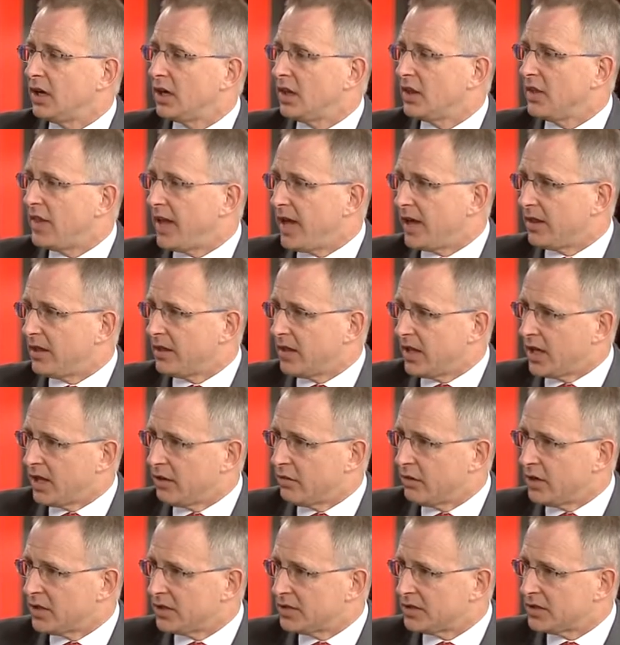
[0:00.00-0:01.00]
that
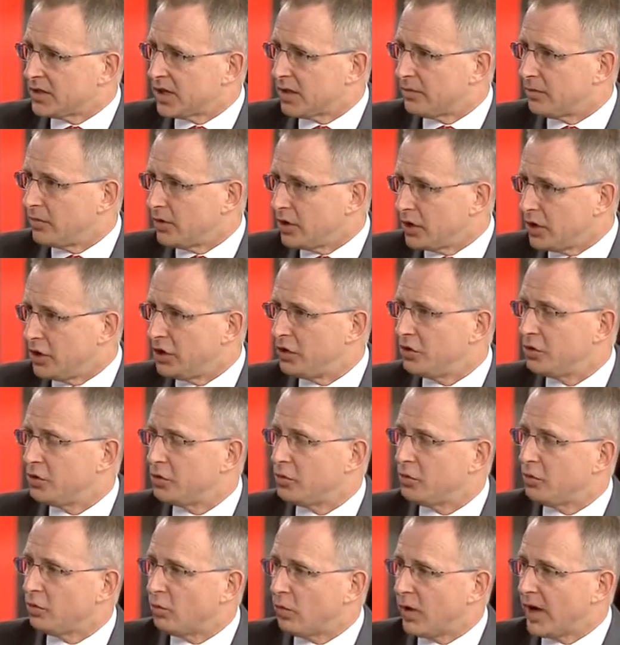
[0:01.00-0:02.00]
there is some
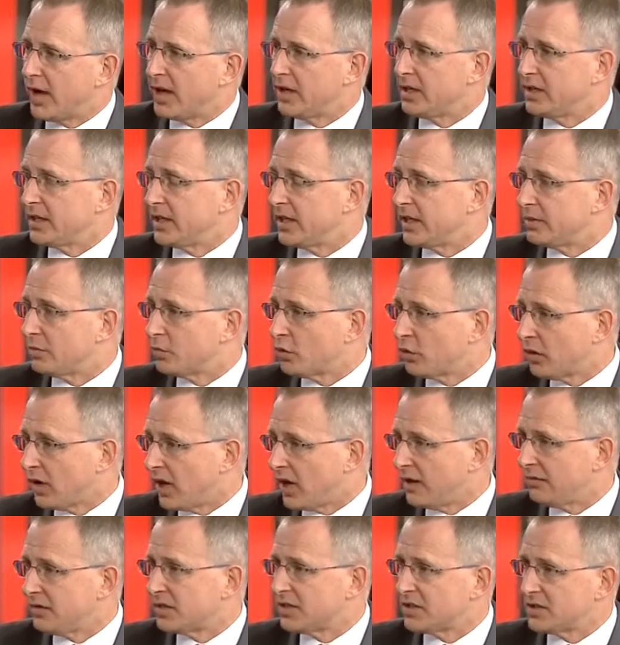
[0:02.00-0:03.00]
new way to get
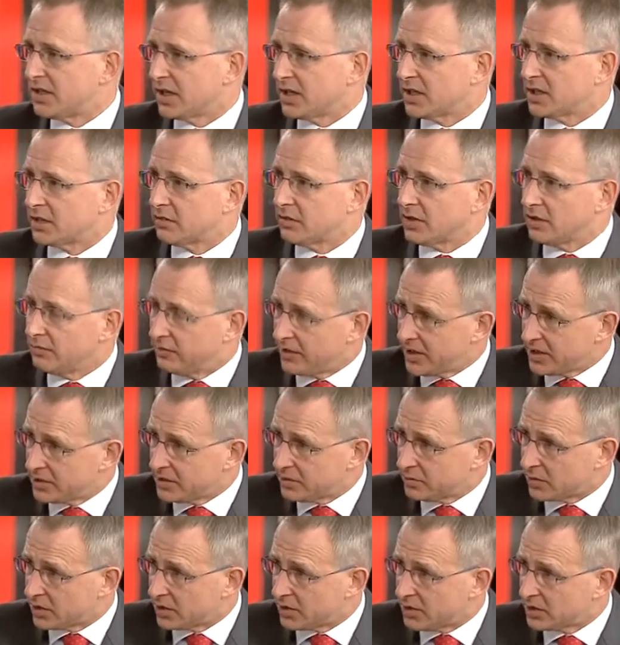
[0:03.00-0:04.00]
private sector
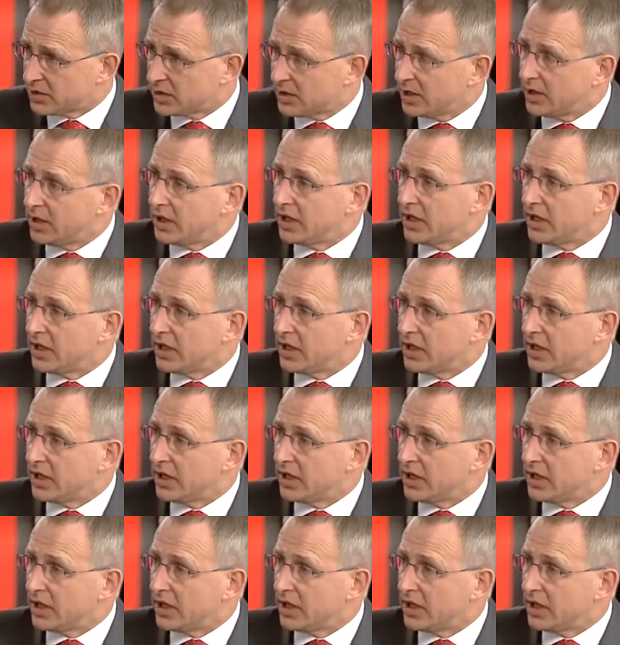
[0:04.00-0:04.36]
investment